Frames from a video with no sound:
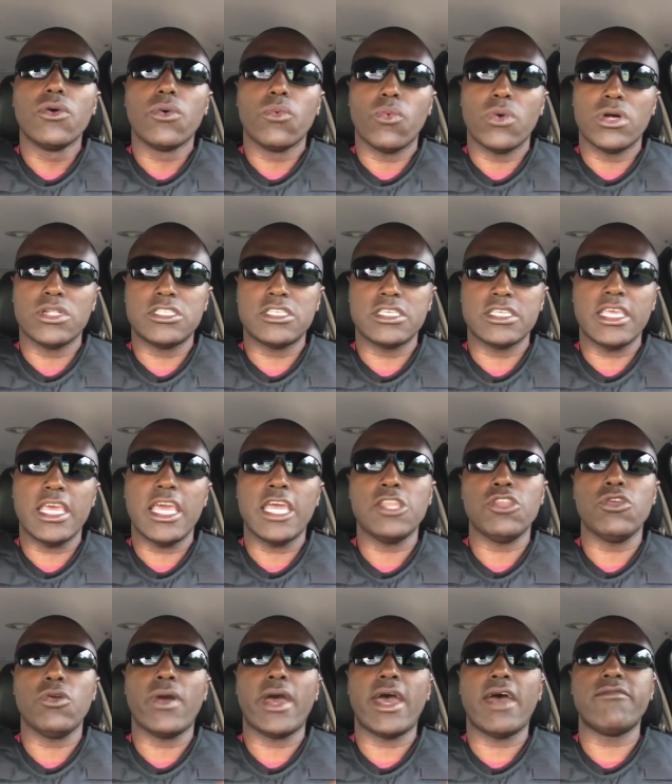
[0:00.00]
once
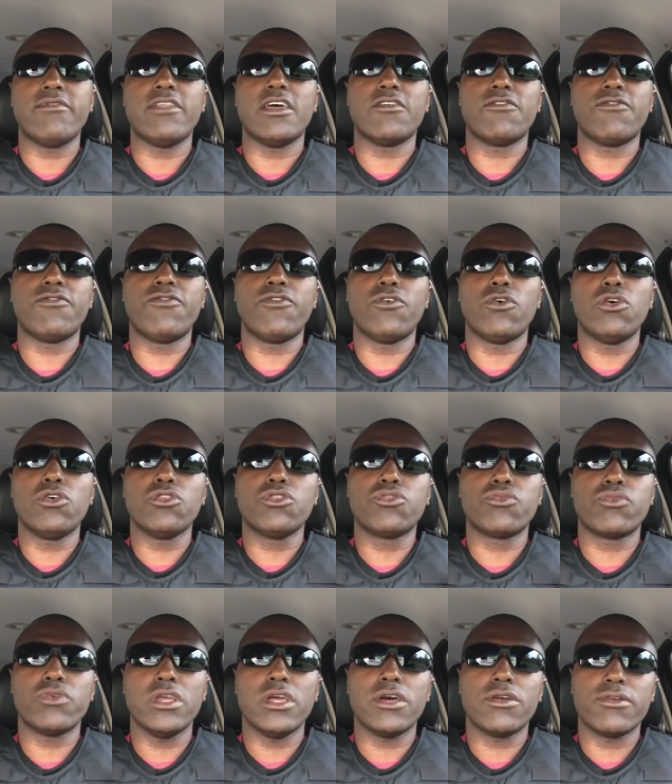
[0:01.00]
again, you have that full
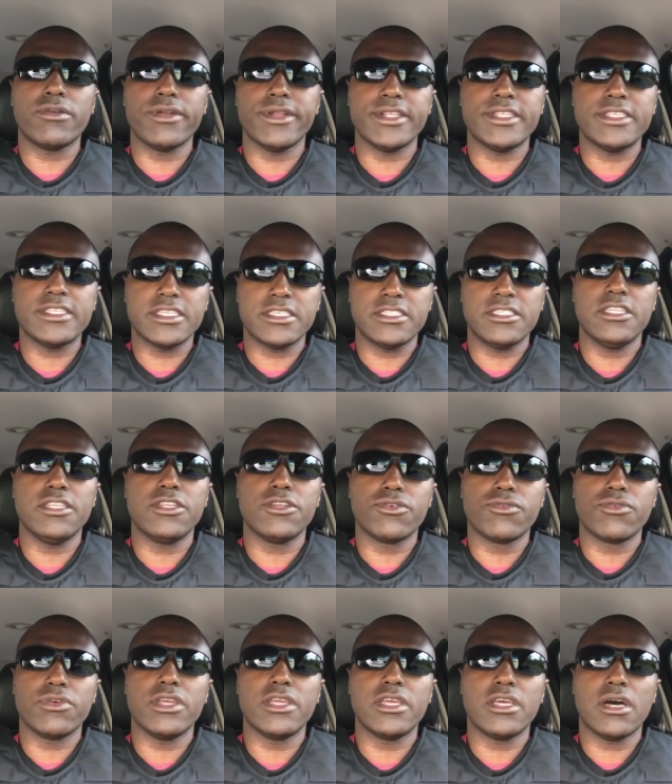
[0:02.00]
three hundred sixty
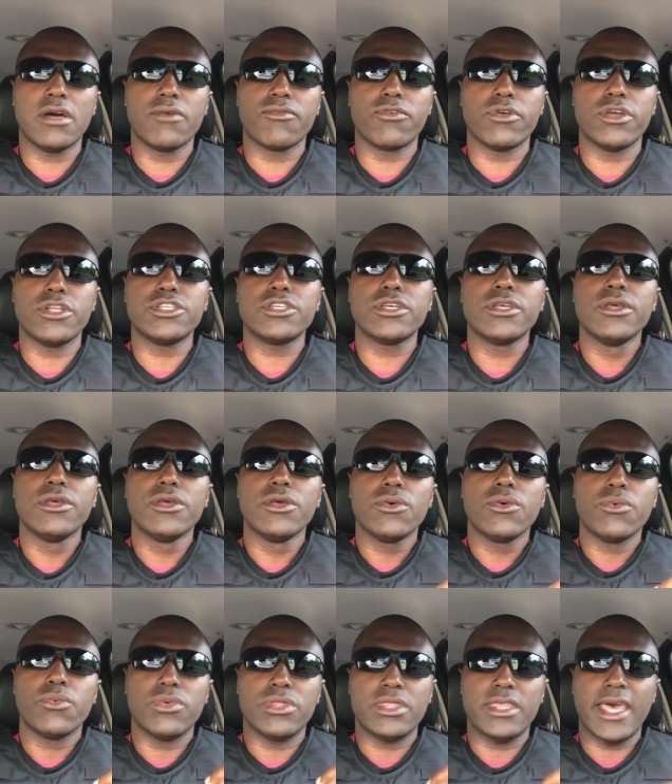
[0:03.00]
degree coverage.
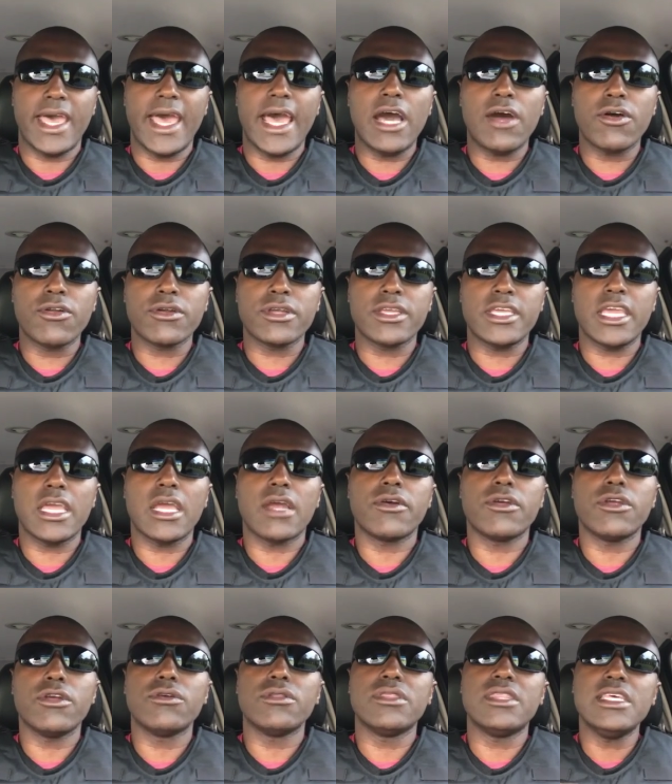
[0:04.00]
With the outer
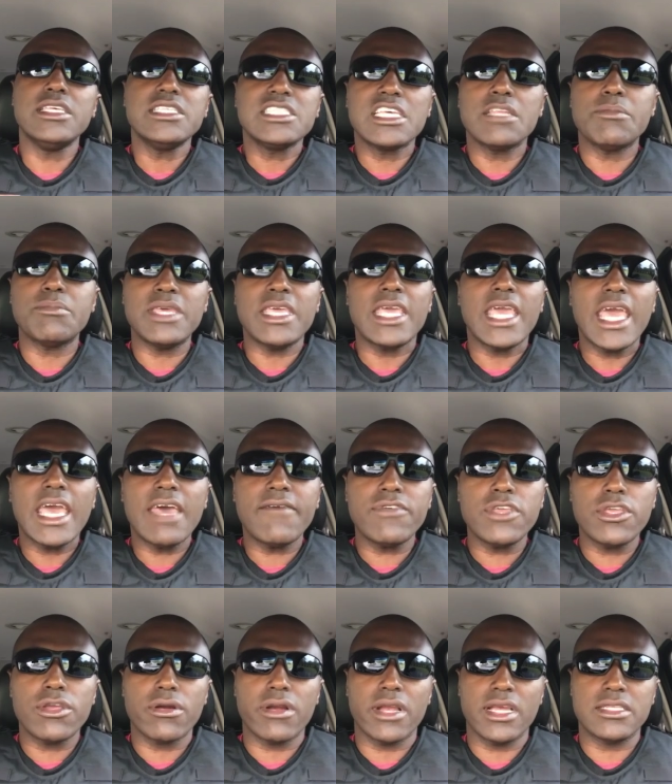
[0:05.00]
carrier, these can be
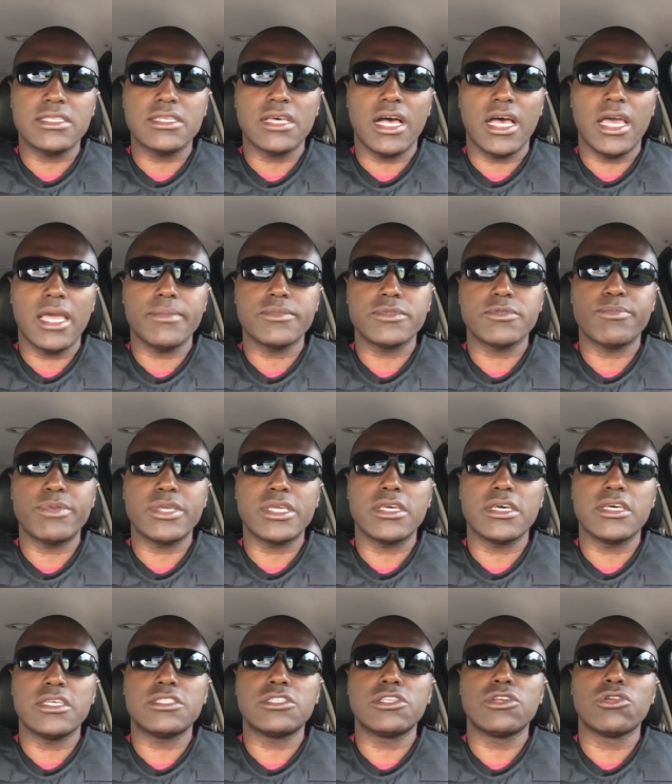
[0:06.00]
heavier at times
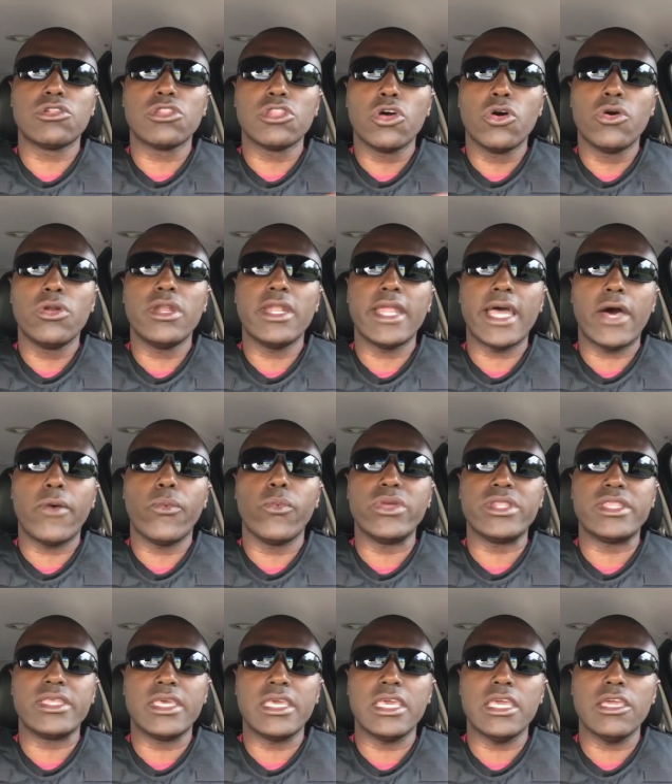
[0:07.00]
because they're loaded out
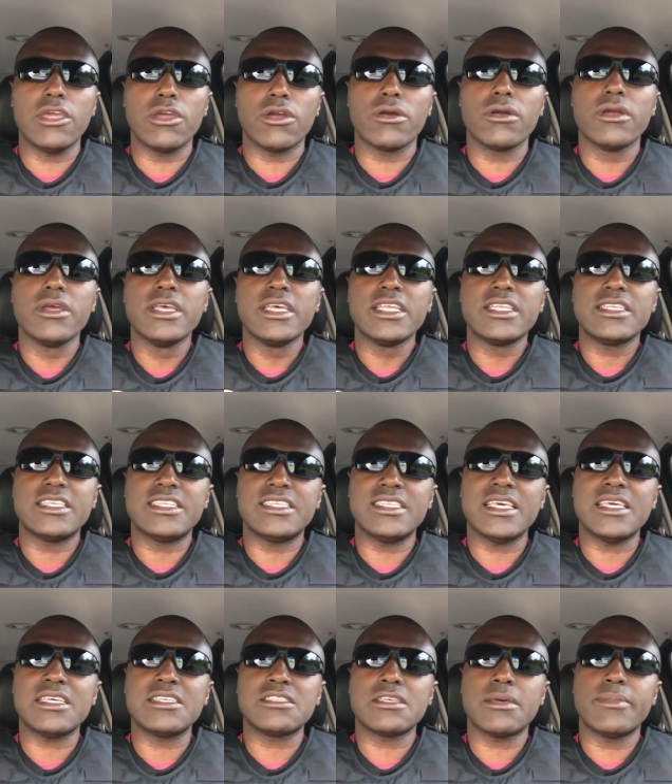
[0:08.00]
with gear to
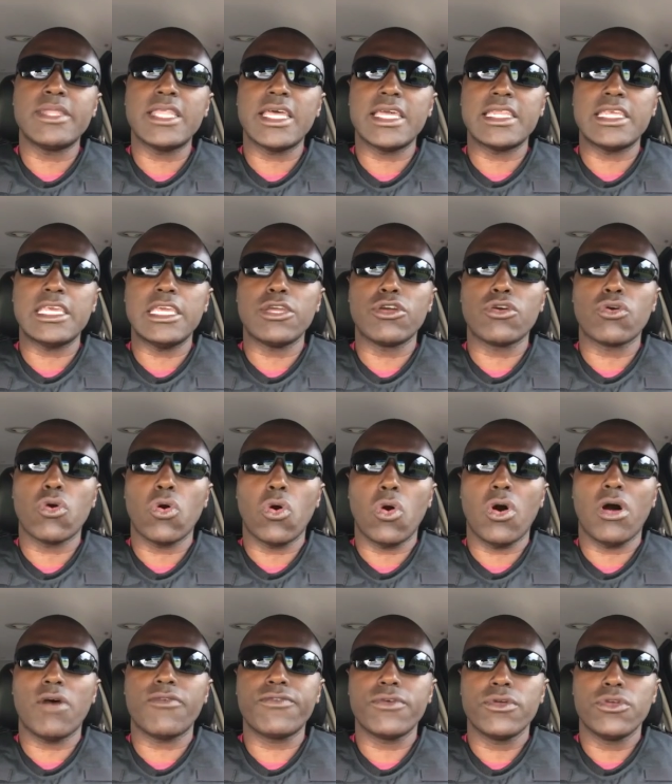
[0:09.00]
take some of that gear
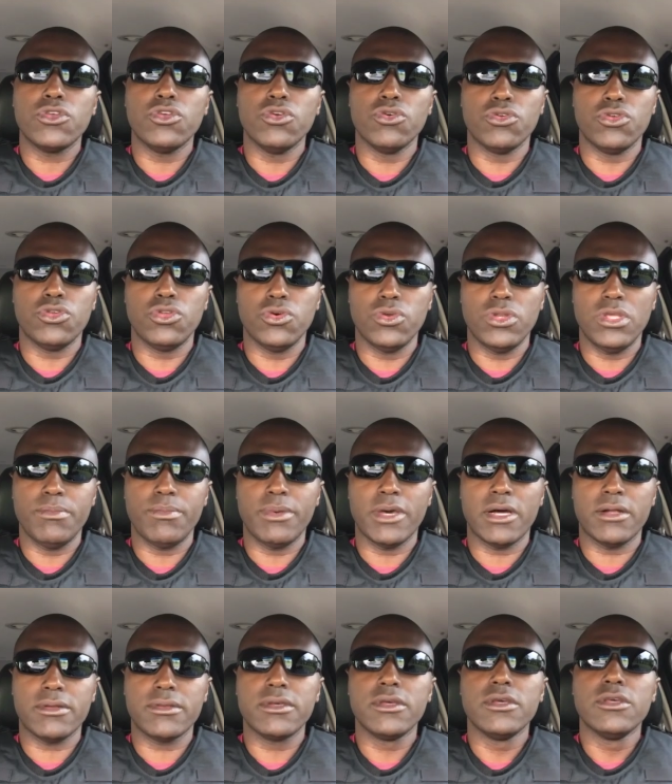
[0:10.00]
off your duty
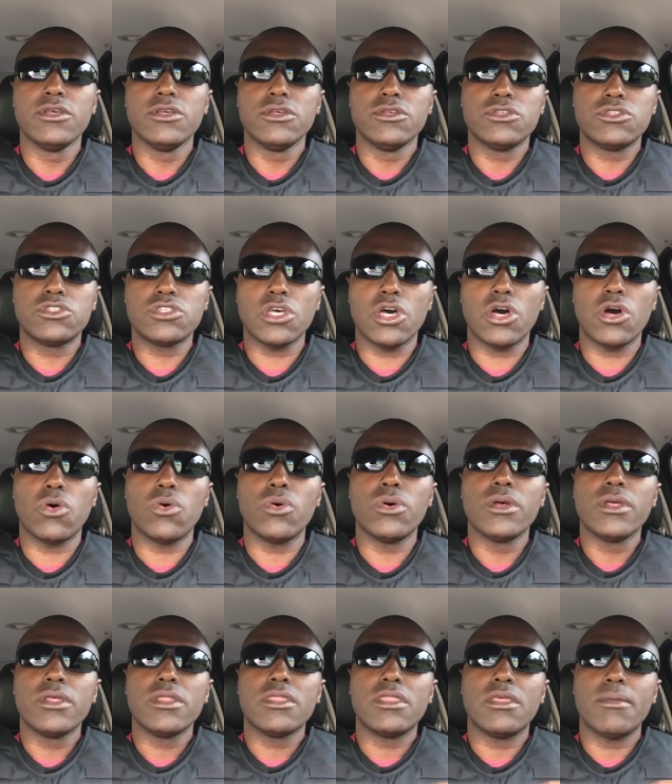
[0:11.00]
belt. So
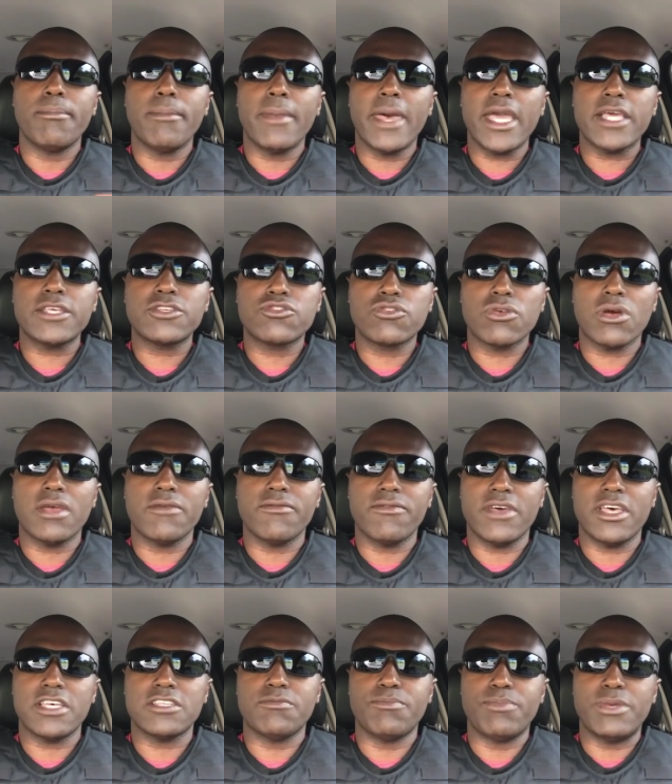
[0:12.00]
the Maxx-Dri
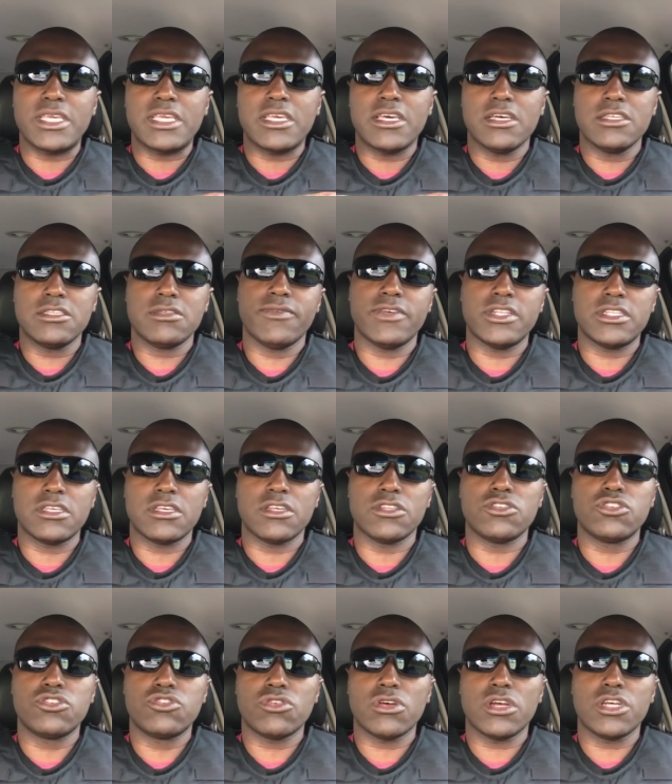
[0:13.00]
Vest, because of its
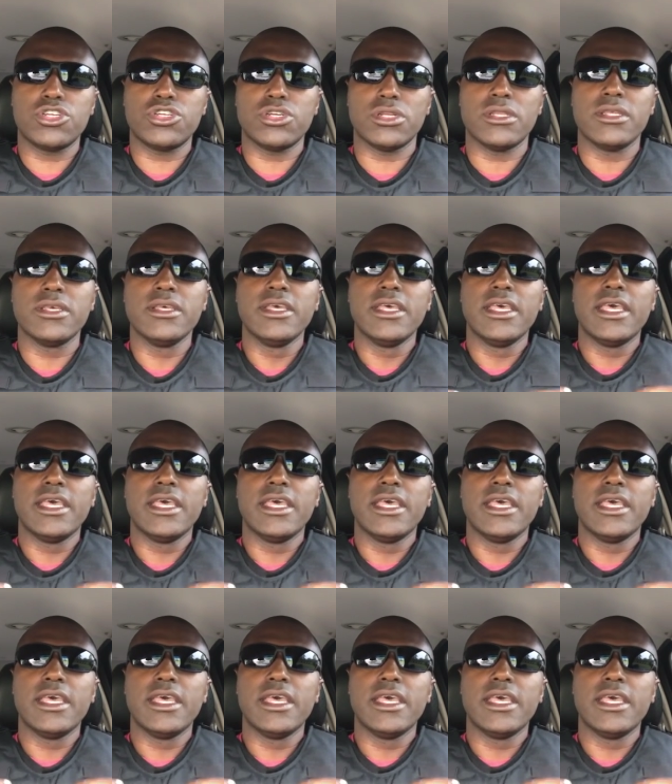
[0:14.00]
construction,